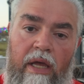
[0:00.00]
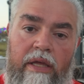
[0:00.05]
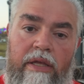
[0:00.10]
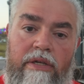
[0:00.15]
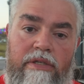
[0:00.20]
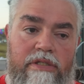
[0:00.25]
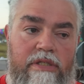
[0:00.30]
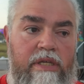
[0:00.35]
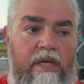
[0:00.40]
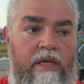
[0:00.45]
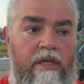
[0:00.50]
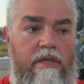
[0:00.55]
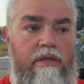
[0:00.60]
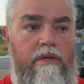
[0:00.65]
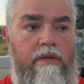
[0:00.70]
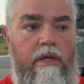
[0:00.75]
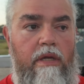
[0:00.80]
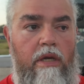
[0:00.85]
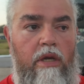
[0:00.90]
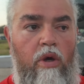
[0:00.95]
I understand.
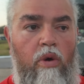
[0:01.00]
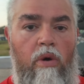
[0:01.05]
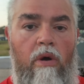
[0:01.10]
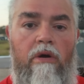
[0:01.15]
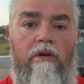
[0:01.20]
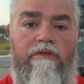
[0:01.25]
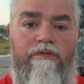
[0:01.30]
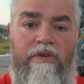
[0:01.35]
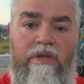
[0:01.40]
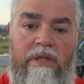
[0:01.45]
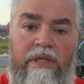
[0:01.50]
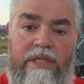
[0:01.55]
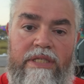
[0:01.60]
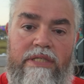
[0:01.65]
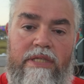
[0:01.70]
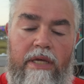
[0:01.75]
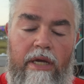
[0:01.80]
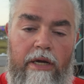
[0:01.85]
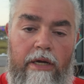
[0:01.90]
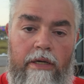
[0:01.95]
No hard
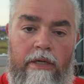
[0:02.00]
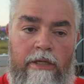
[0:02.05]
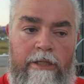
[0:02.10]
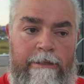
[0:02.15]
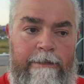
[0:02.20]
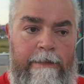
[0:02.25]
feelings there.